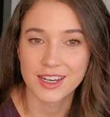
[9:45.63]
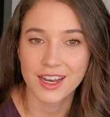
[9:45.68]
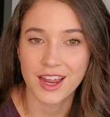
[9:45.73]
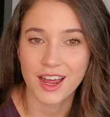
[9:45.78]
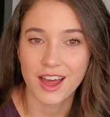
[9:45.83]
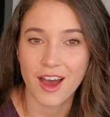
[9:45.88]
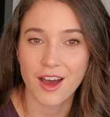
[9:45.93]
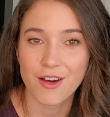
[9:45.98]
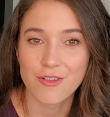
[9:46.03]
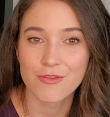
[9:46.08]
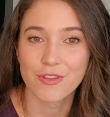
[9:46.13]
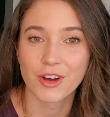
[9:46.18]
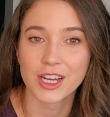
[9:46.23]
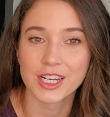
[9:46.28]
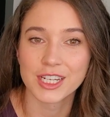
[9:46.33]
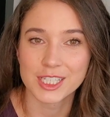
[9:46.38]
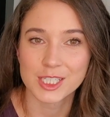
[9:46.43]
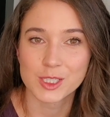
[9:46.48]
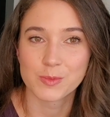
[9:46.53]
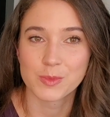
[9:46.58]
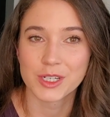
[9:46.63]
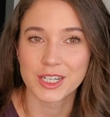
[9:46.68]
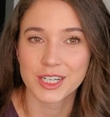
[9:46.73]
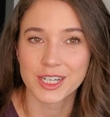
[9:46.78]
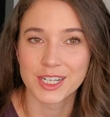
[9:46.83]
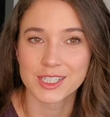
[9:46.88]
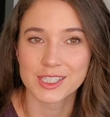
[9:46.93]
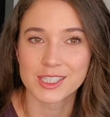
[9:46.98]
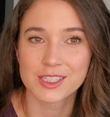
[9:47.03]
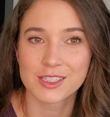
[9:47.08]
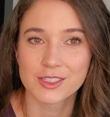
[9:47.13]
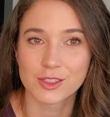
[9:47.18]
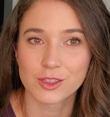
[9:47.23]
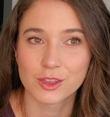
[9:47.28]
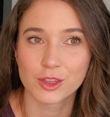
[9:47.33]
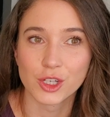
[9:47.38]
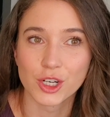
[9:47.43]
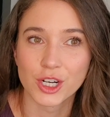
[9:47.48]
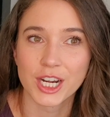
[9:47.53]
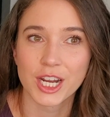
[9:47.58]
a fun experience
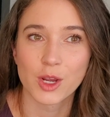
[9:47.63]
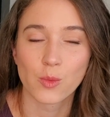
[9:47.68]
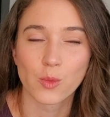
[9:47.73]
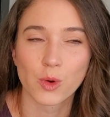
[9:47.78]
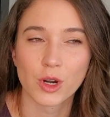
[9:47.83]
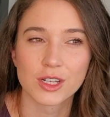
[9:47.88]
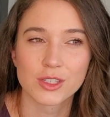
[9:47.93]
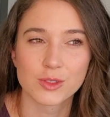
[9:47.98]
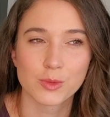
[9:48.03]
learning words.